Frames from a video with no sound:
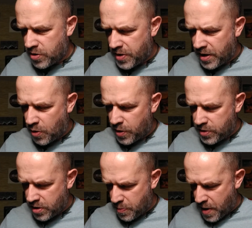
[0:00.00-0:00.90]
I think according
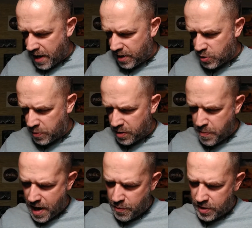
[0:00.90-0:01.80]
to the package with
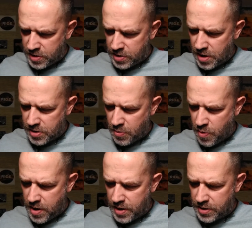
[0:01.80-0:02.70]
batteries, it says it
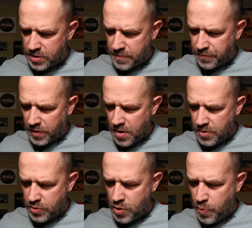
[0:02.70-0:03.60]
weighs
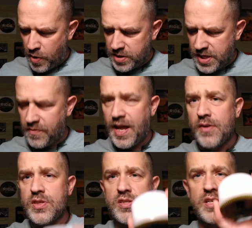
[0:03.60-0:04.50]
2.7
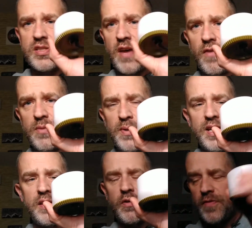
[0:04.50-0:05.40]
ounces, and it's not very
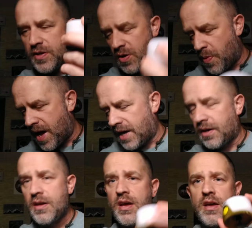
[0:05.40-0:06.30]
big, would fit in your pack.